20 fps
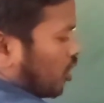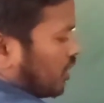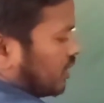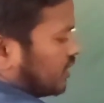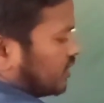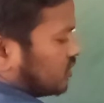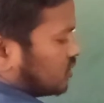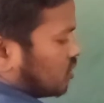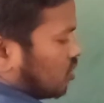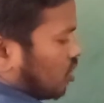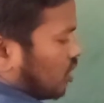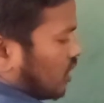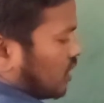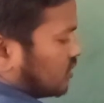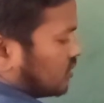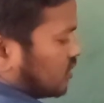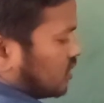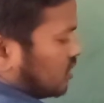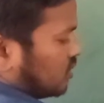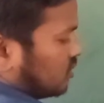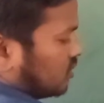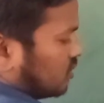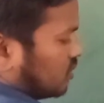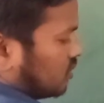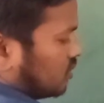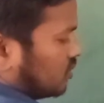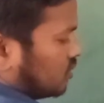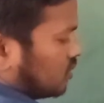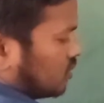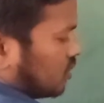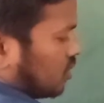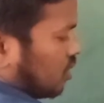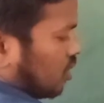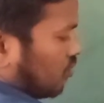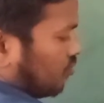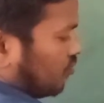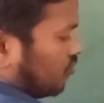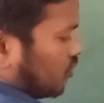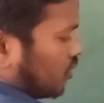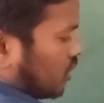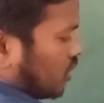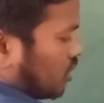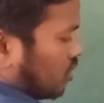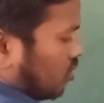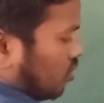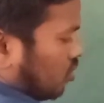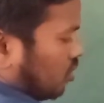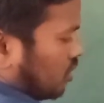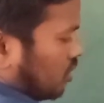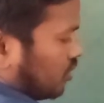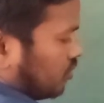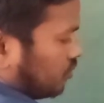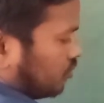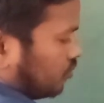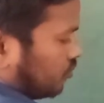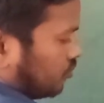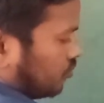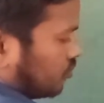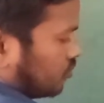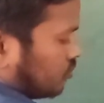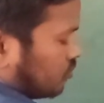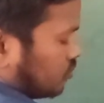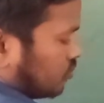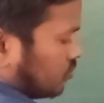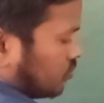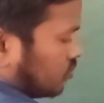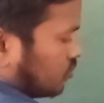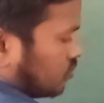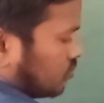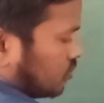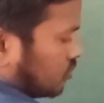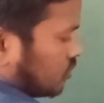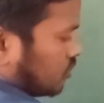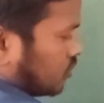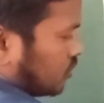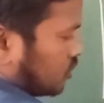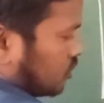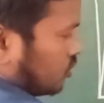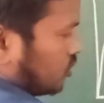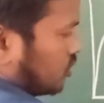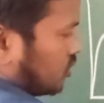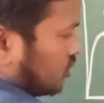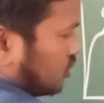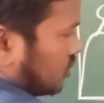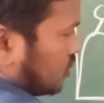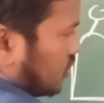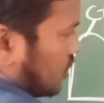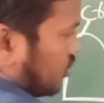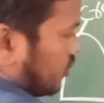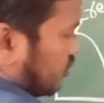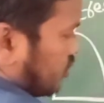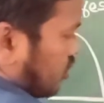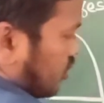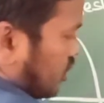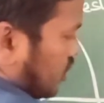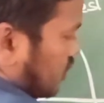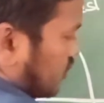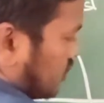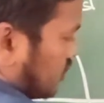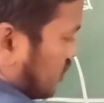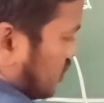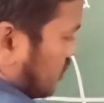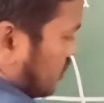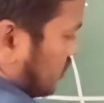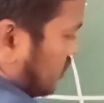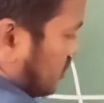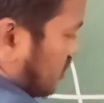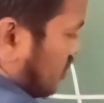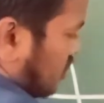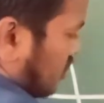point is called as a trough we are calling. So this is also called as a.